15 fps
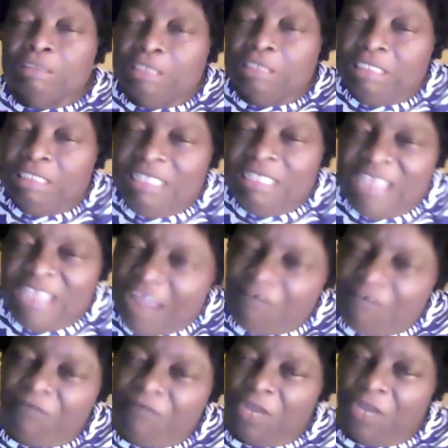
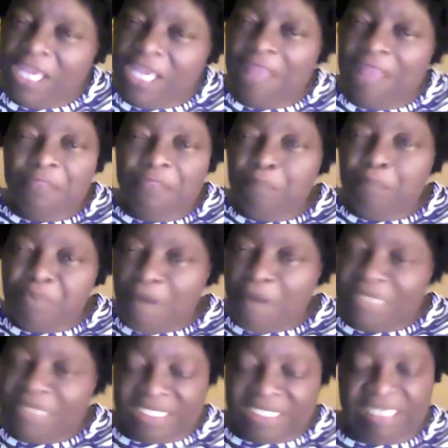never forget the
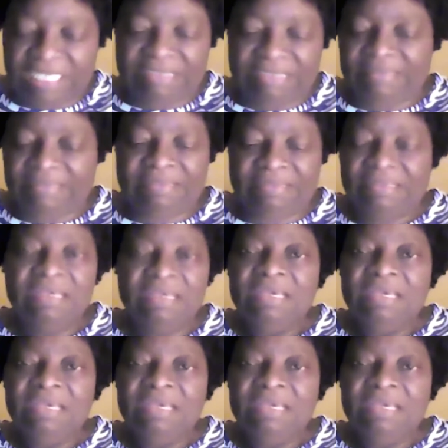promises